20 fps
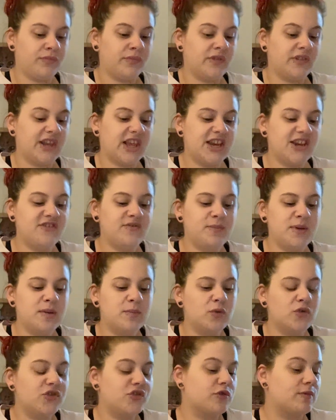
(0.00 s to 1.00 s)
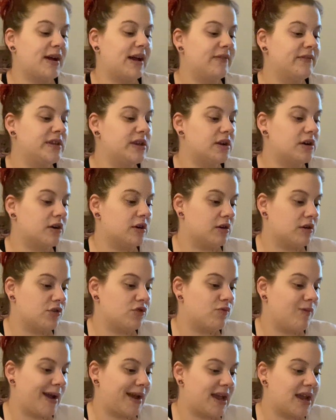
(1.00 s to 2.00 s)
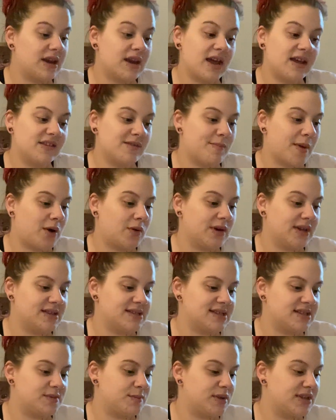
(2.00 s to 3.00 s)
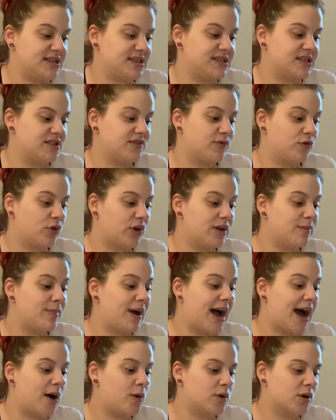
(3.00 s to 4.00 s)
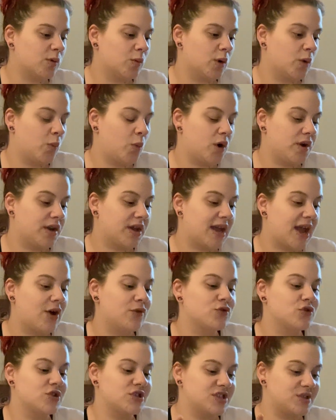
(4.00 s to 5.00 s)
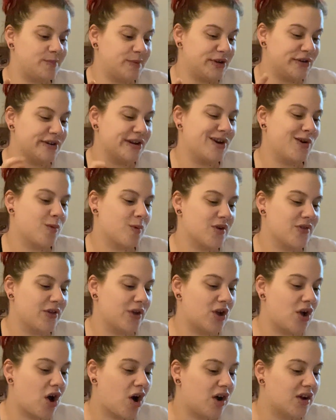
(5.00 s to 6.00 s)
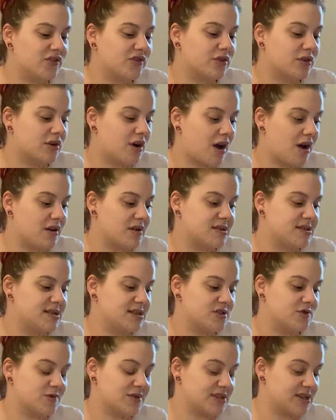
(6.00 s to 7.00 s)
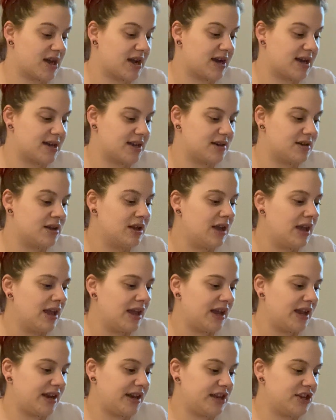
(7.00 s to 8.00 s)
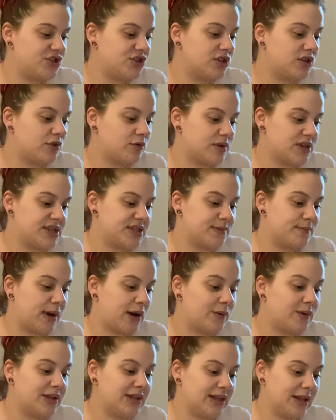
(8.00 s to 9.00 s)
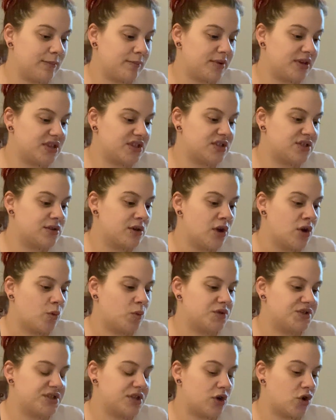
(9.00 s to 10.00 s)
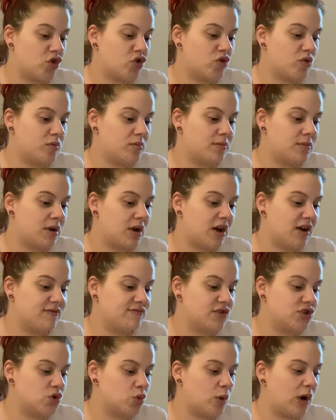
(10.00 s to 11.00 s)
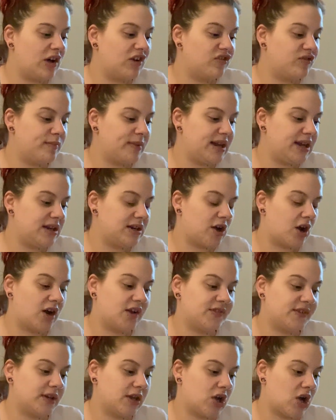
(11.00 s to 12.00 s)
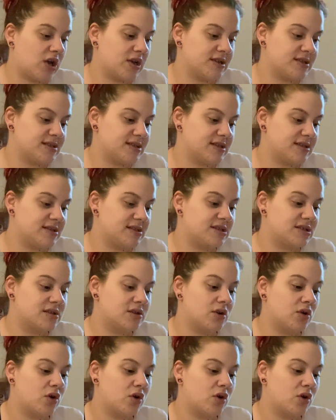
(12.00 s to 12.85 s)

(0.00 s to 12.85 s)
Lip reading: Native peoples around the earth recognize mountains as places of great power where one encounters spirit or where the gods or goddesses reside. In ancient Greece, Mount Olympus was the home of the 12 main gods and goddesses.